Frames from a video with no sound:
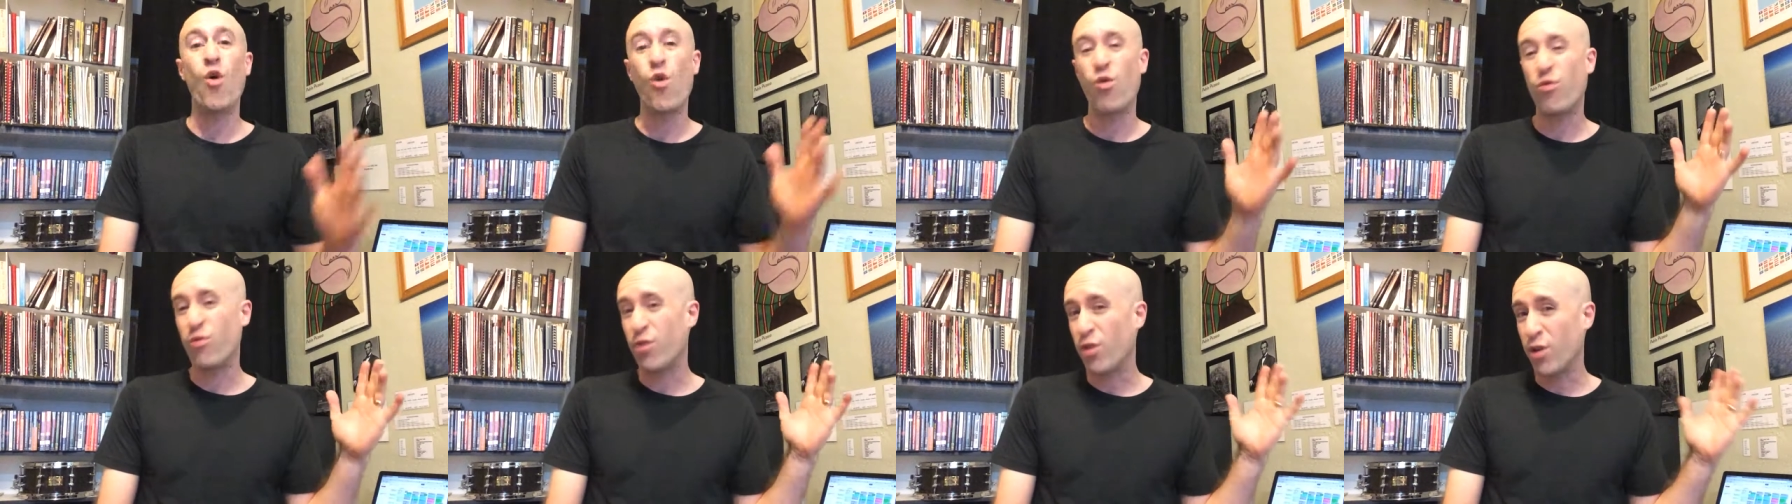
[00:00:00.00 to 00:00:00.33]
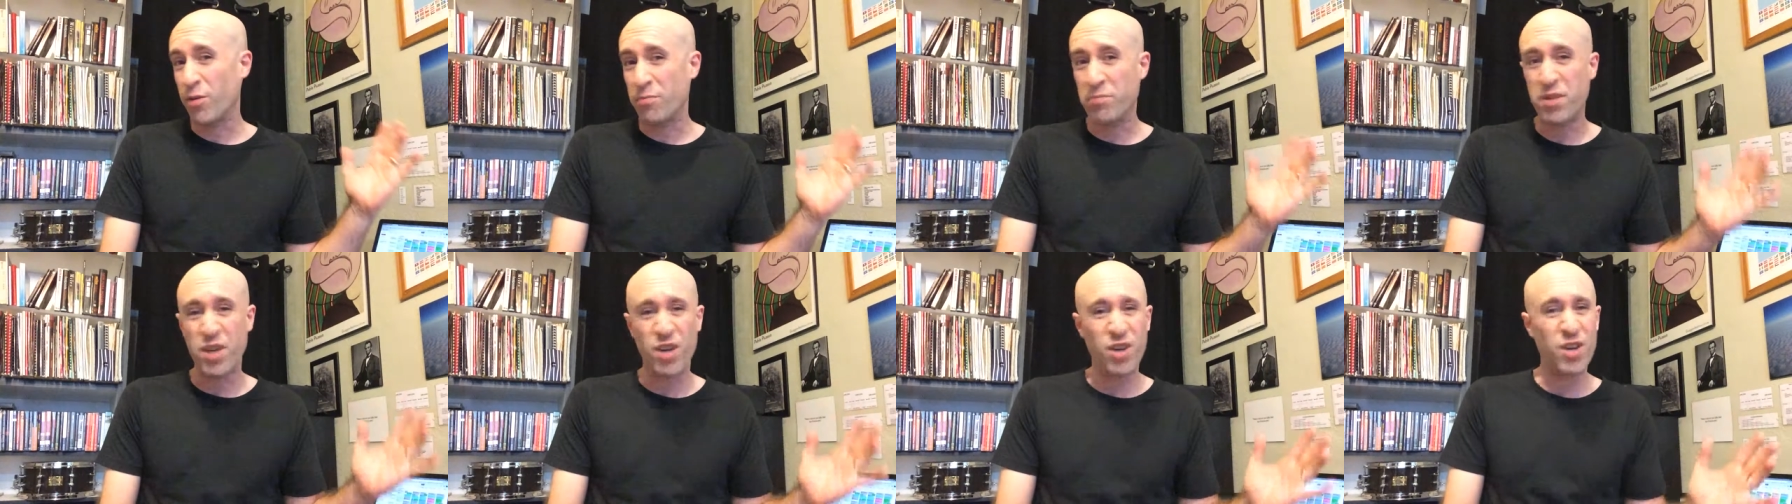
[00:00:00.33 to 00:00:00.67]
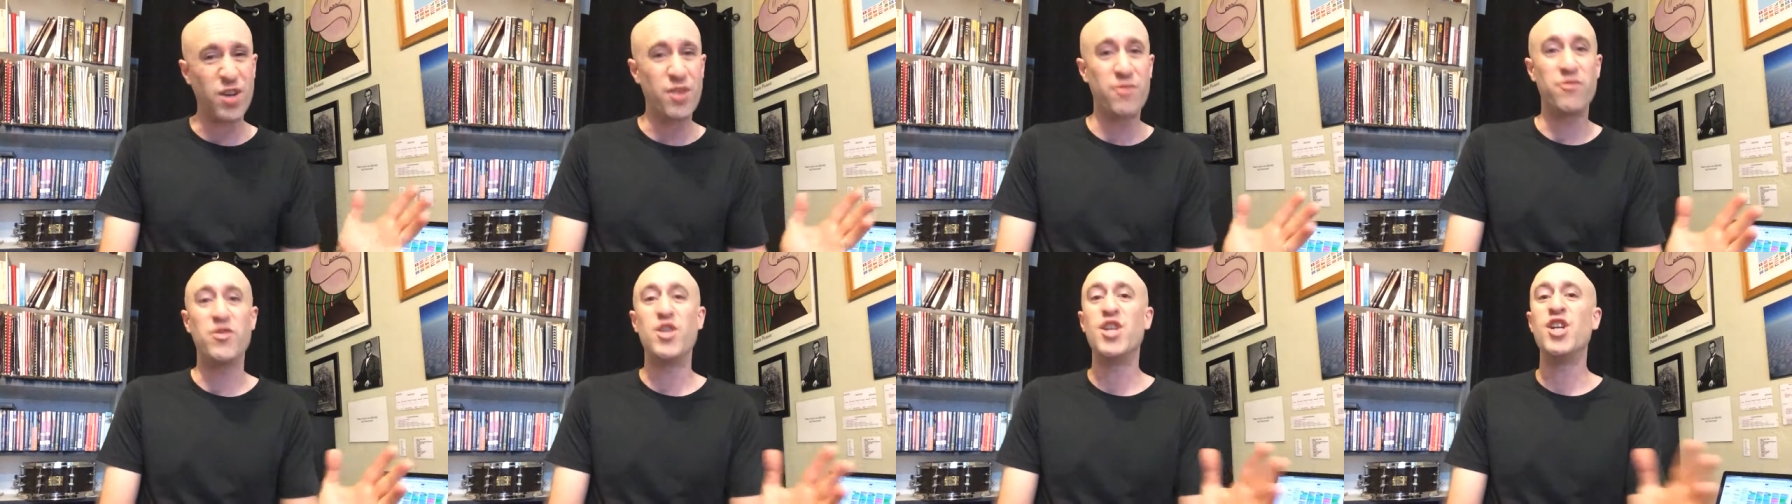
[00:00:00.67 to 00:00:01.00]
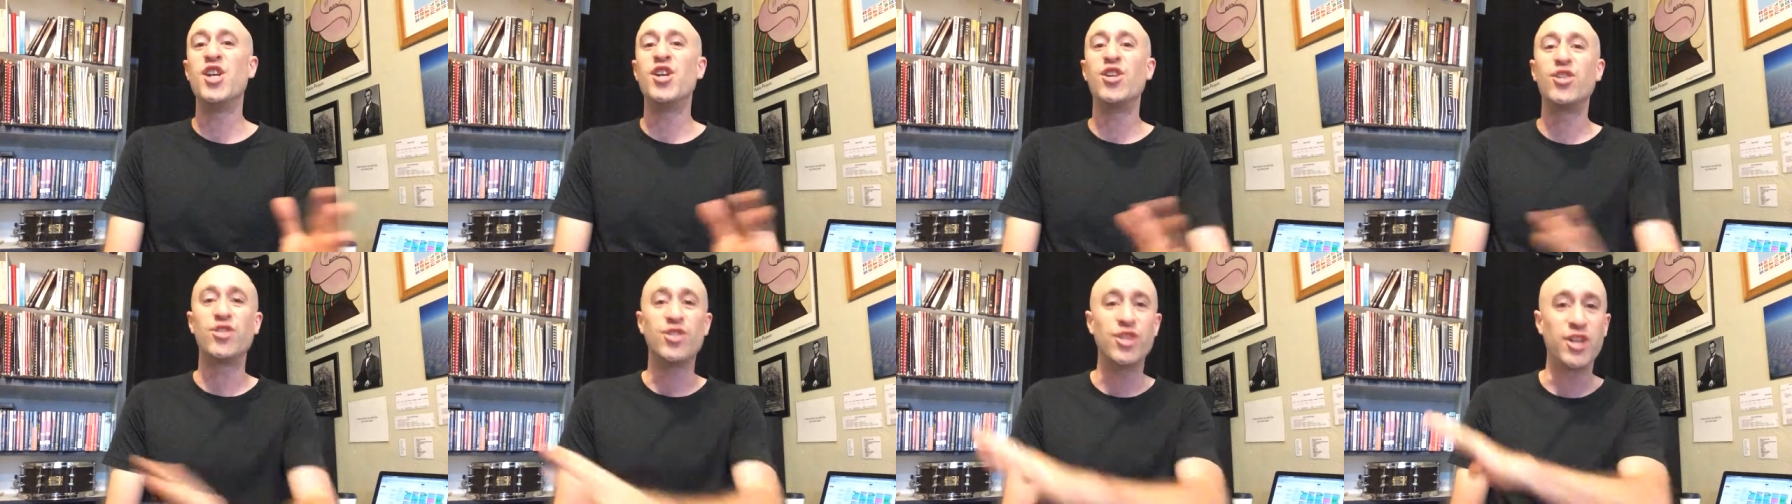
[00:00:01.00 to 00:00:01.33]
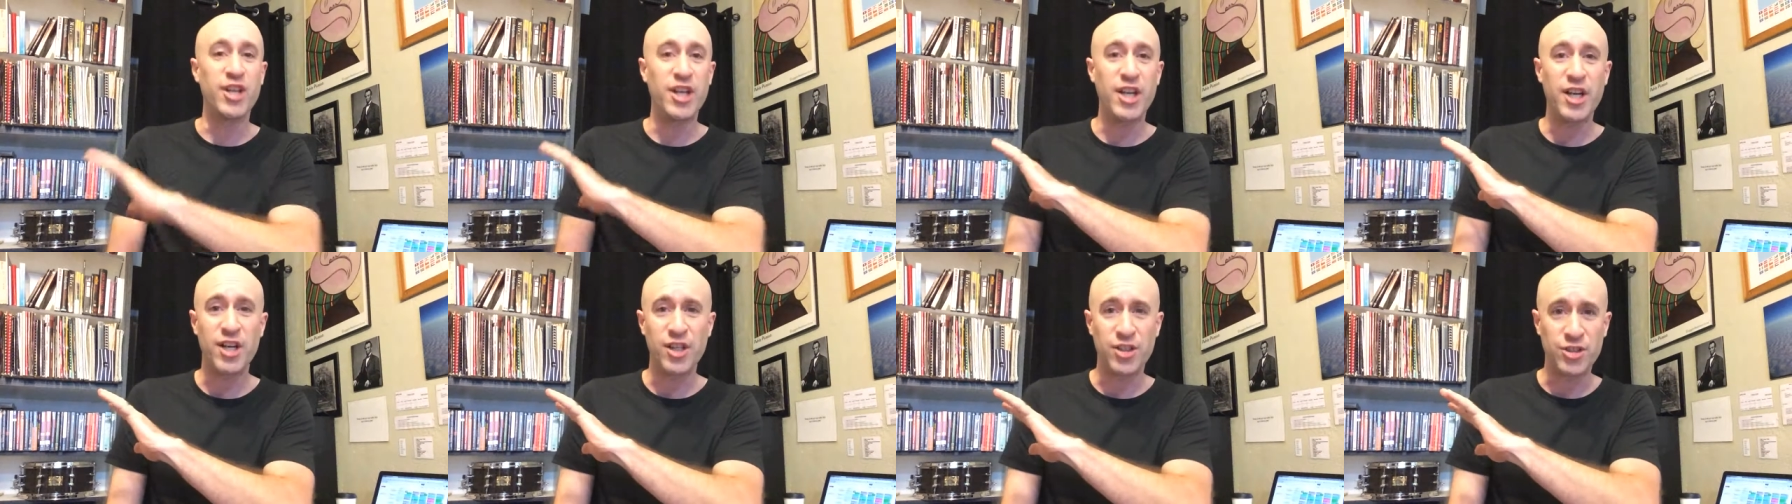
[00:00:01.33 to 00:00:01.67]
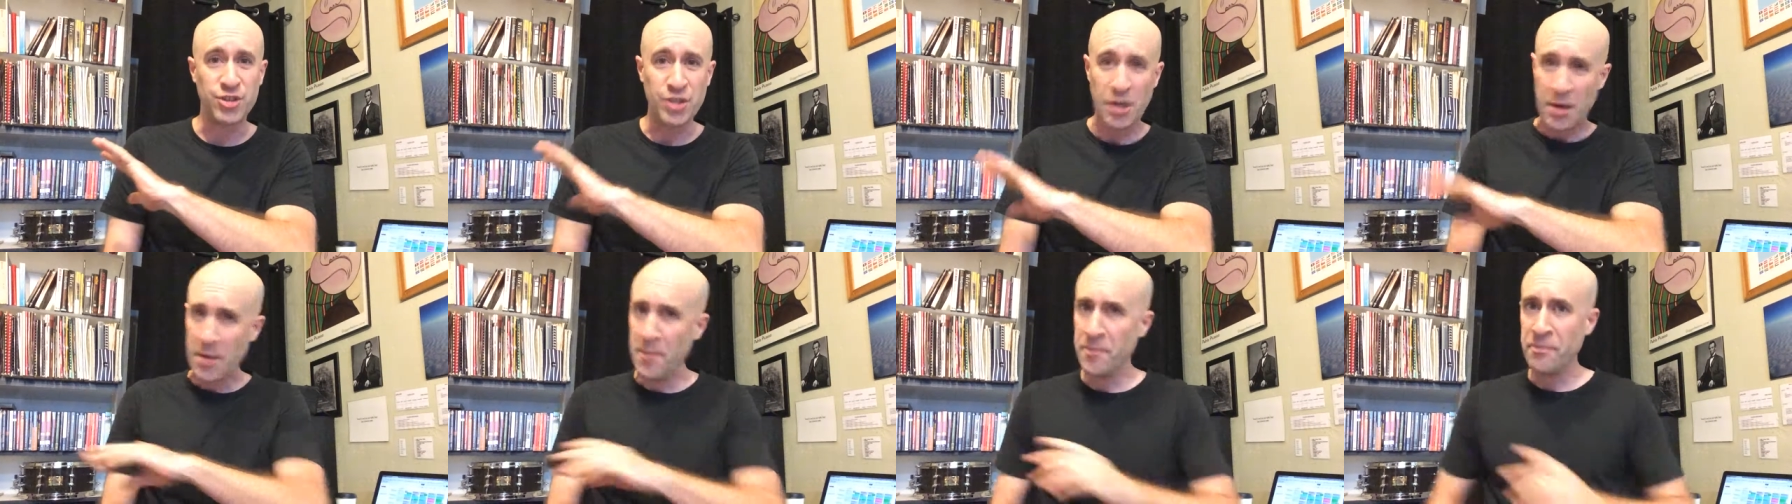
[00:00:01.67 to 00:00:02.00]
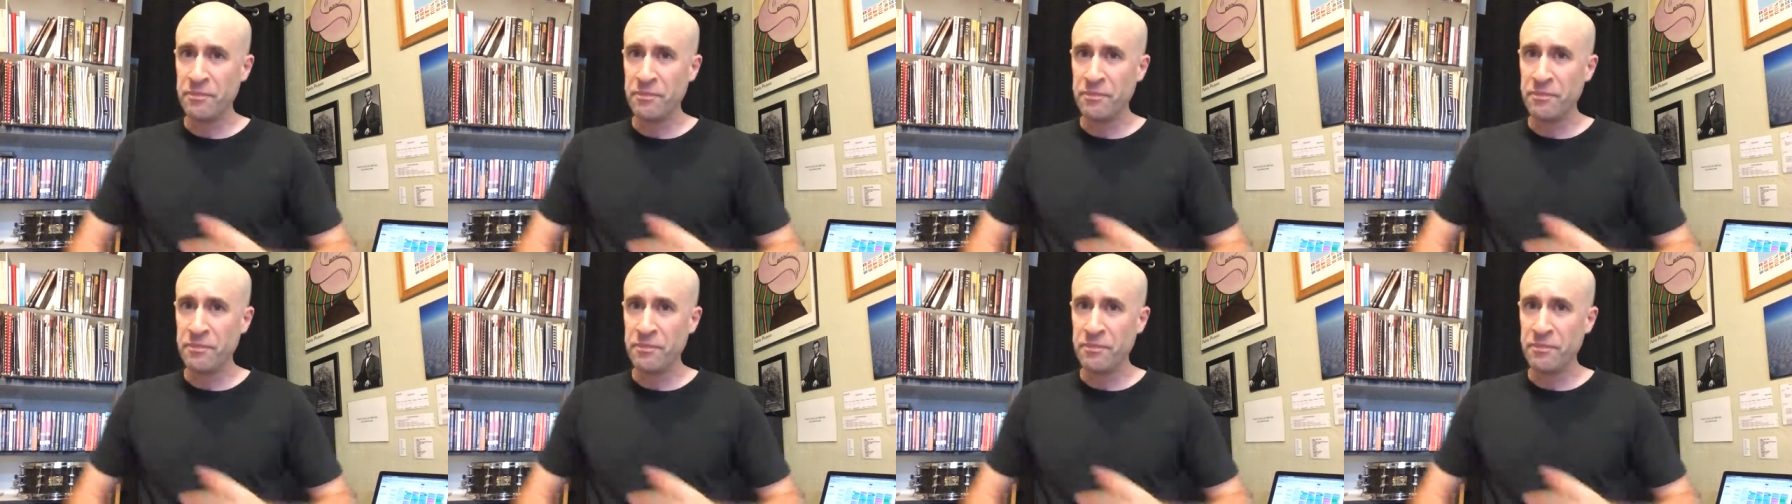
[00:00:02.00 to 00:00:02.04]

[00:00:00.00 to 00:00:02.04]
over a period of years and years